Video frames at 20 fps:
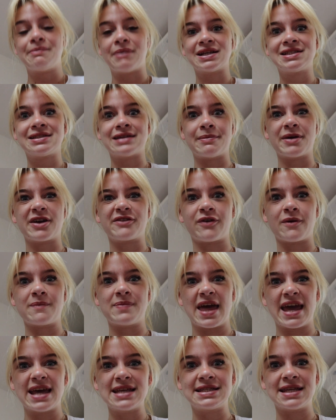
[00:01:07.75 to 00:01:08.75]
my stomach from
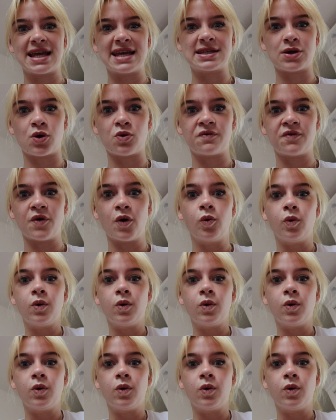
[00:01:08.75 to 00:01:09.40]
this is awful.